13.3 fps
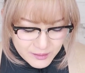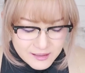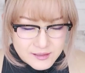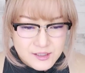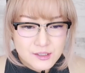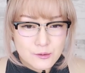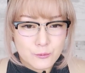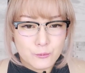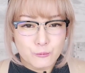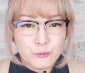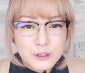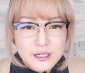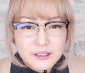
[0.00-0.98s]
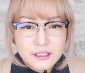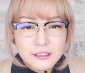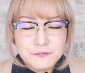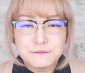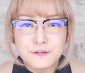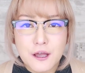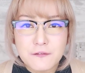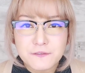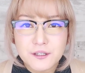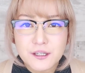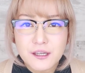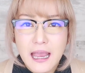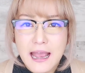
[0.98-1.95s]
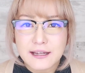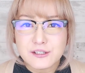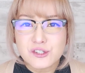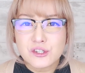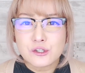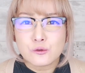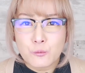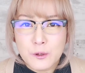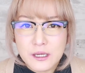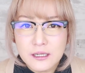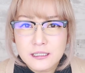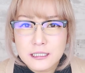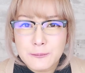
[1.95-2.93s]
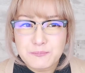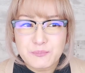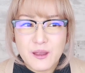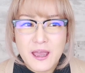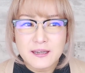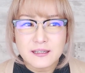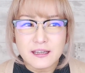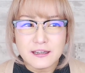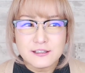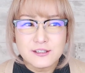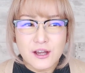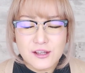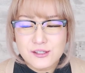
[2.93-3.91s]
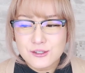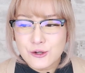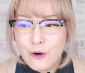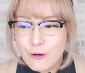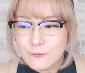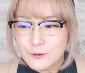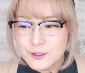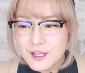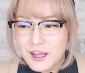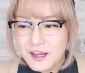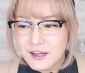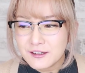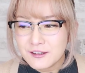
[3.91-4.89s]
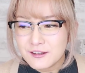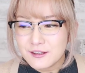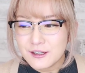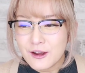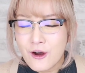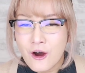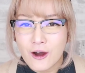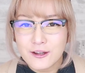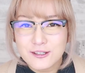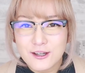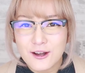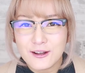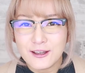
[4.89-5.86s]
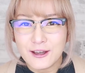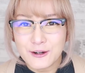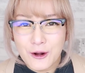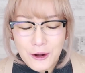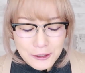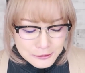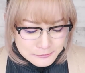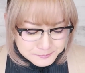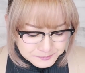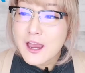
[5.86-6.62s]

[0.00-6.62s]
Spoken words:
It's really fluffy and sweet, and it doesn't overtake the hot dog at all.